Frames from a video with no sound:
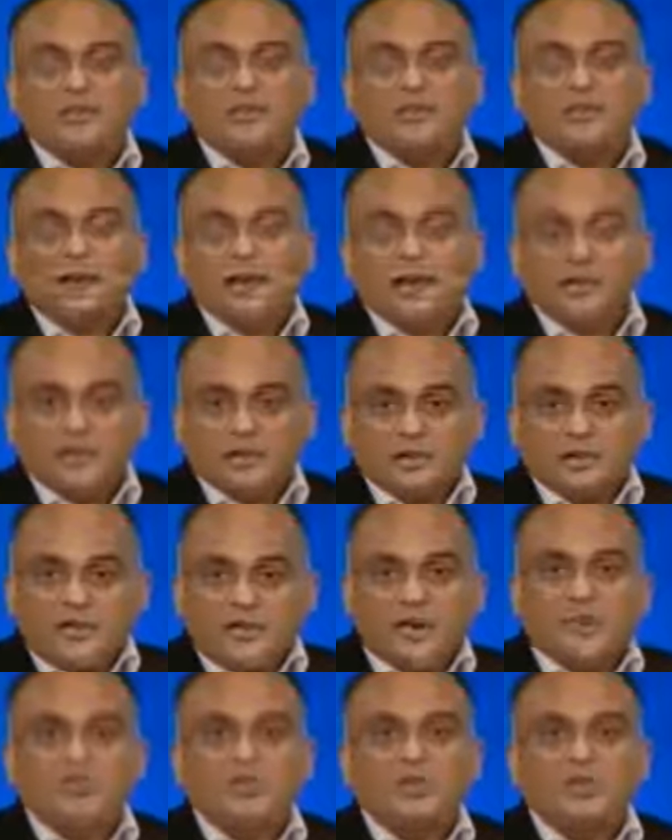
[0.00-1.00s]
and
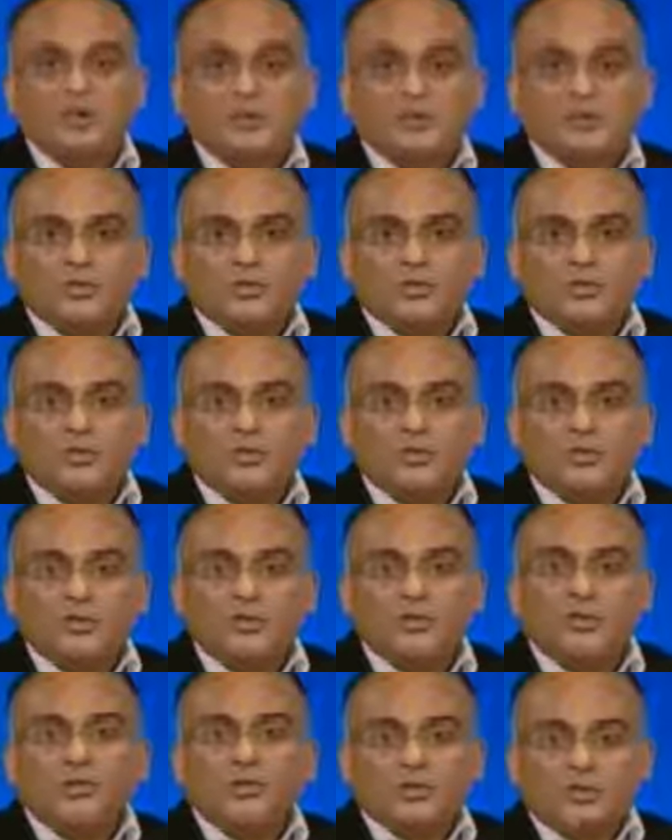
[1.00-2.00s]
grab the opportunity
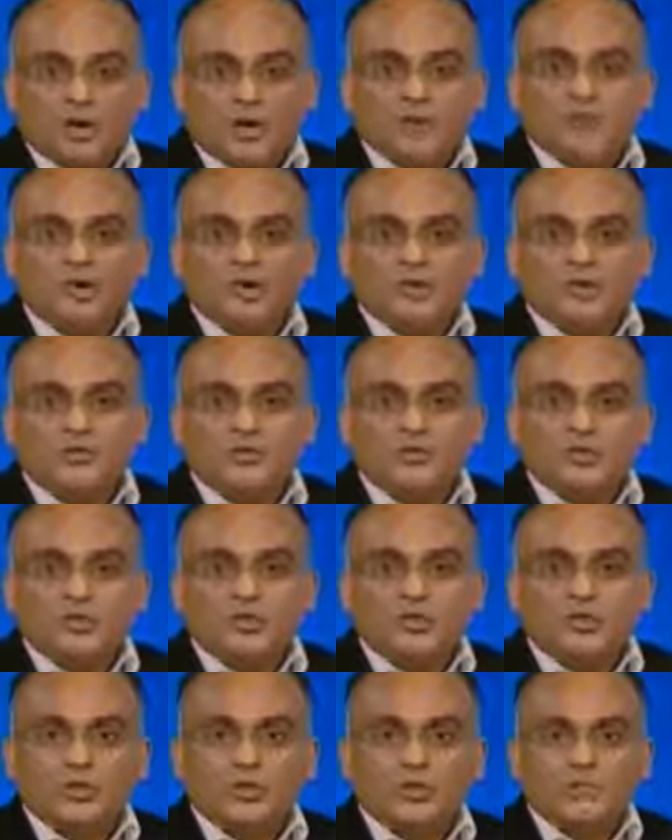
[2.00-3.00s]
for a better
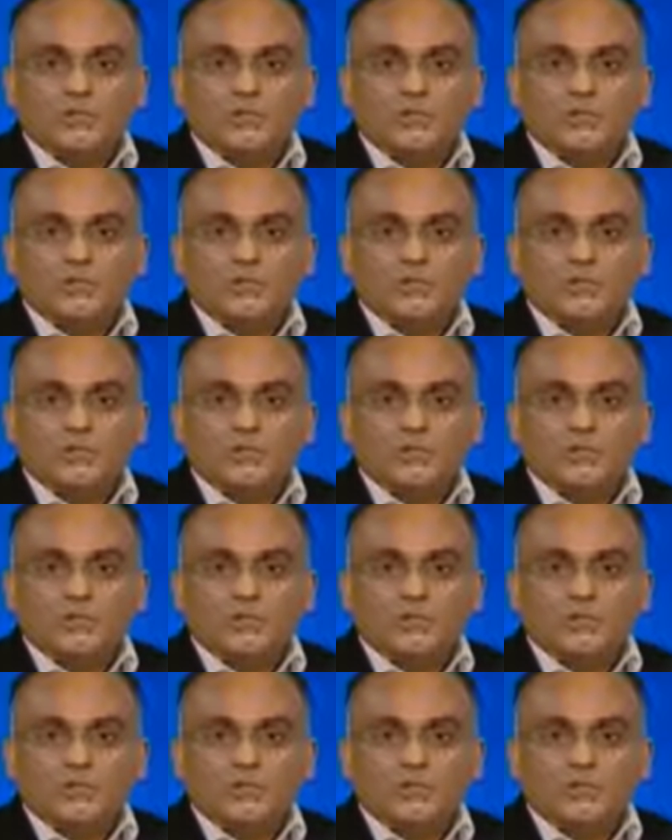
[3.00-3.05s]
future.